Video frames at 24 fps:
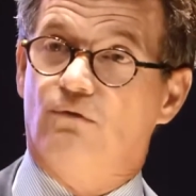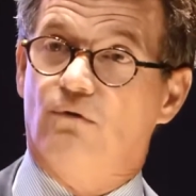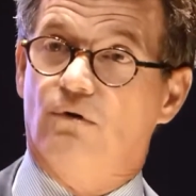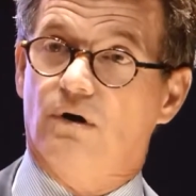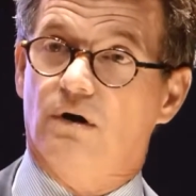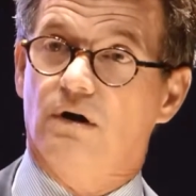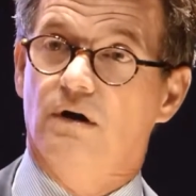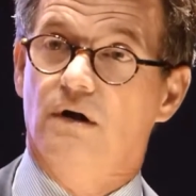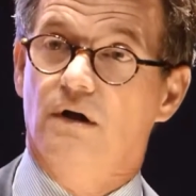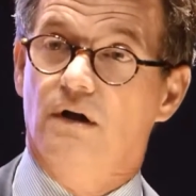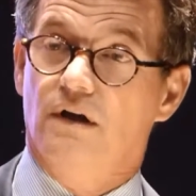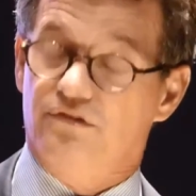
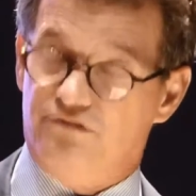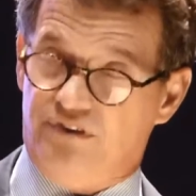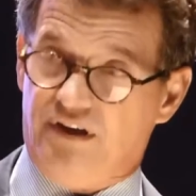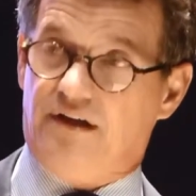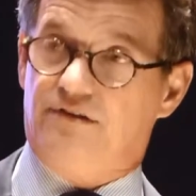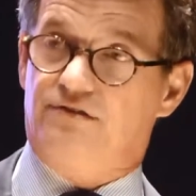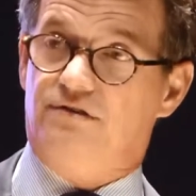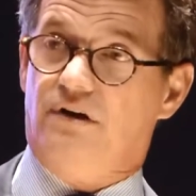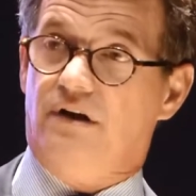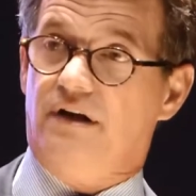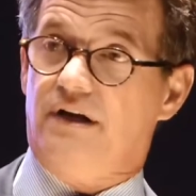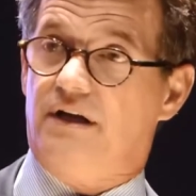for
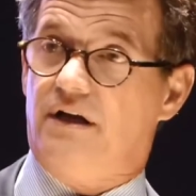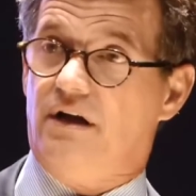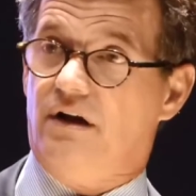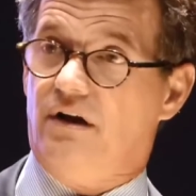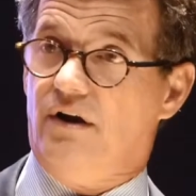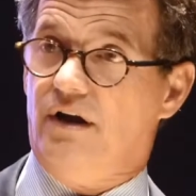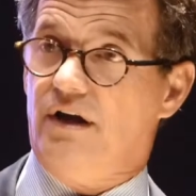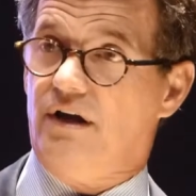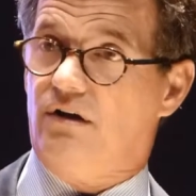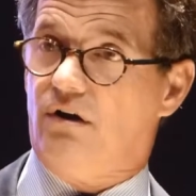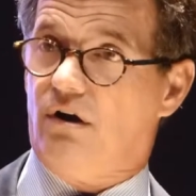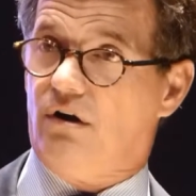Secretary
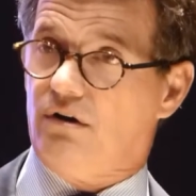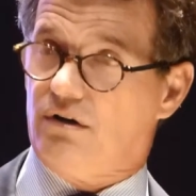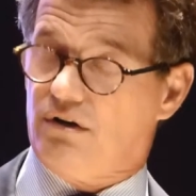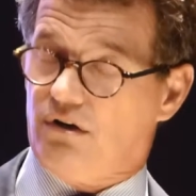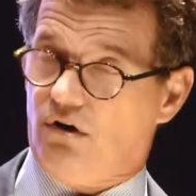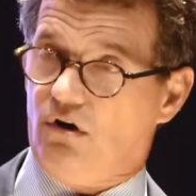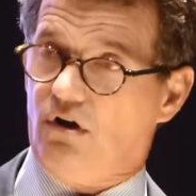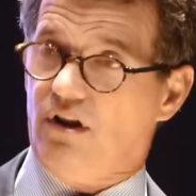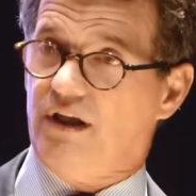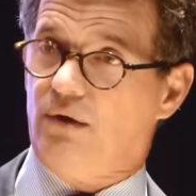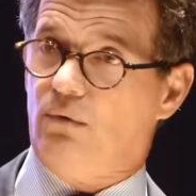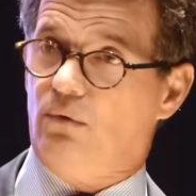Kerry
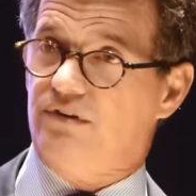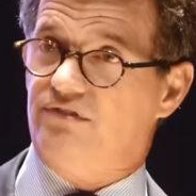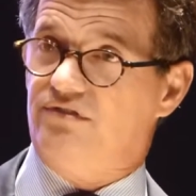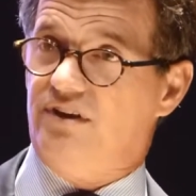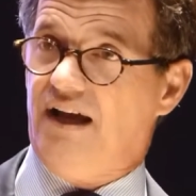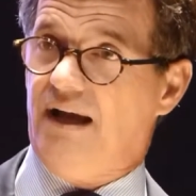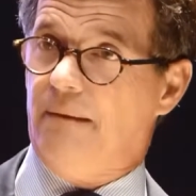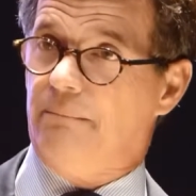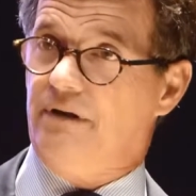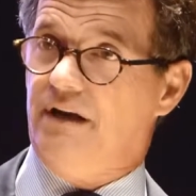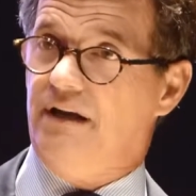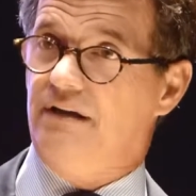calling what's
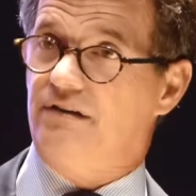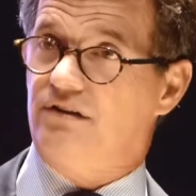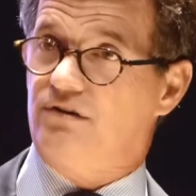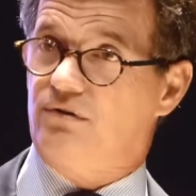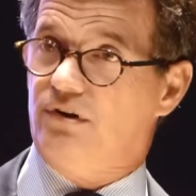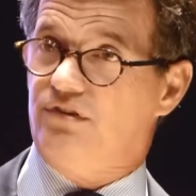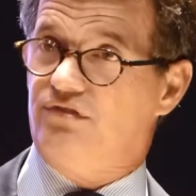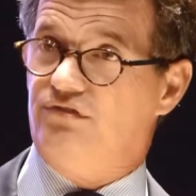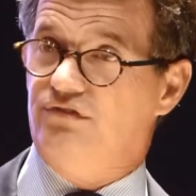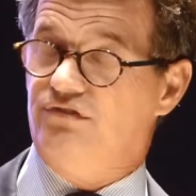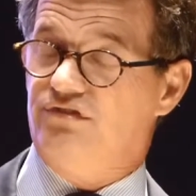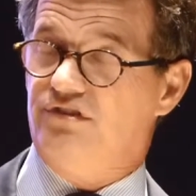happening to
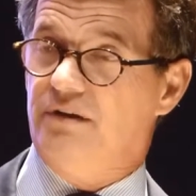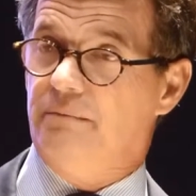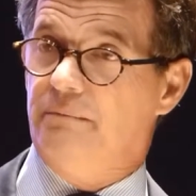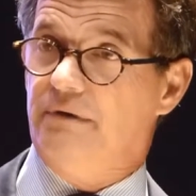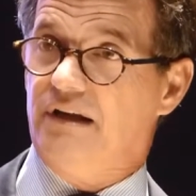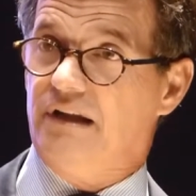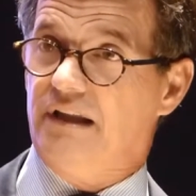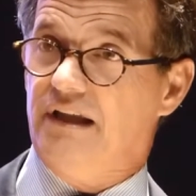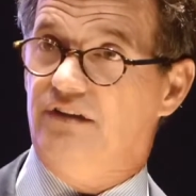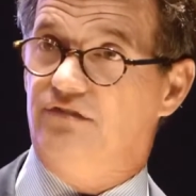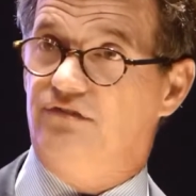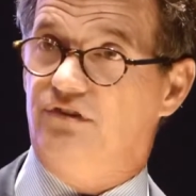Christians in the
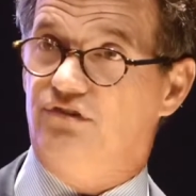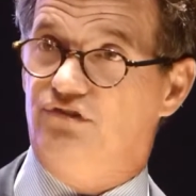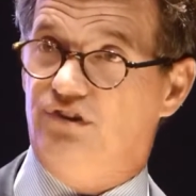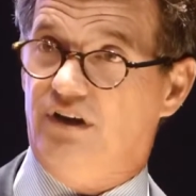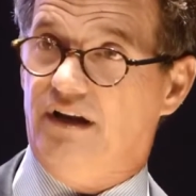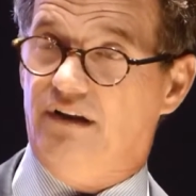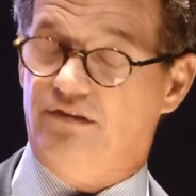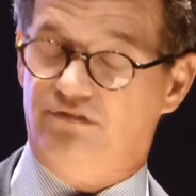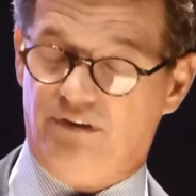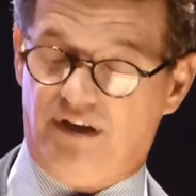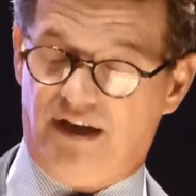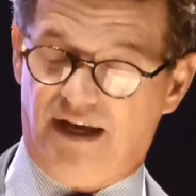Middle East a
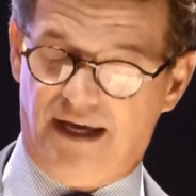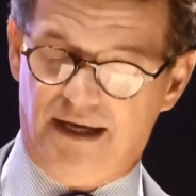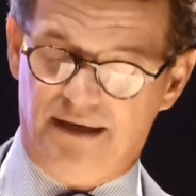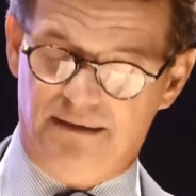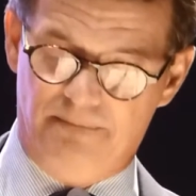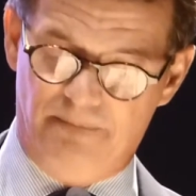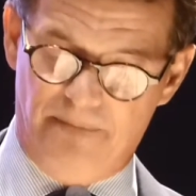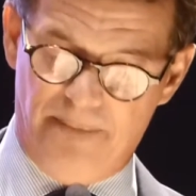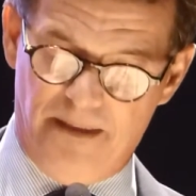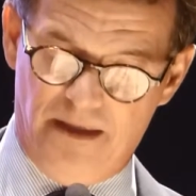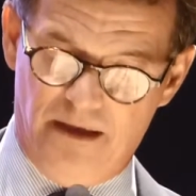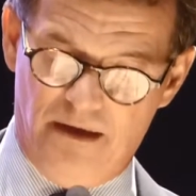
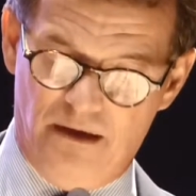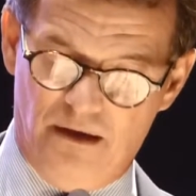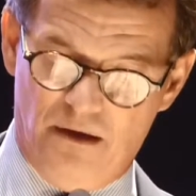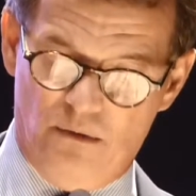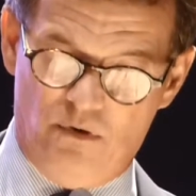genocide.